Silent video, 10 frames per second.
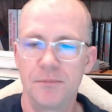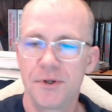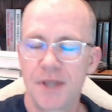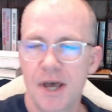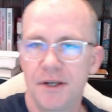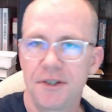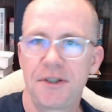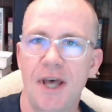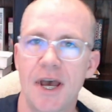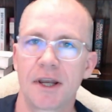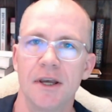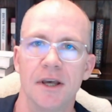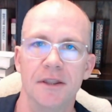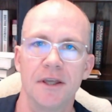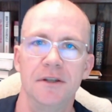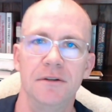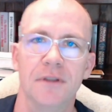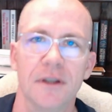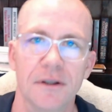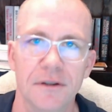put that in a stack, and then
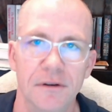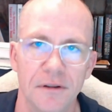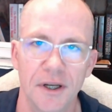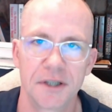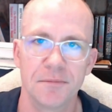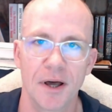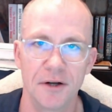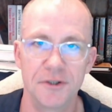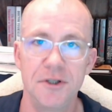do the next miner.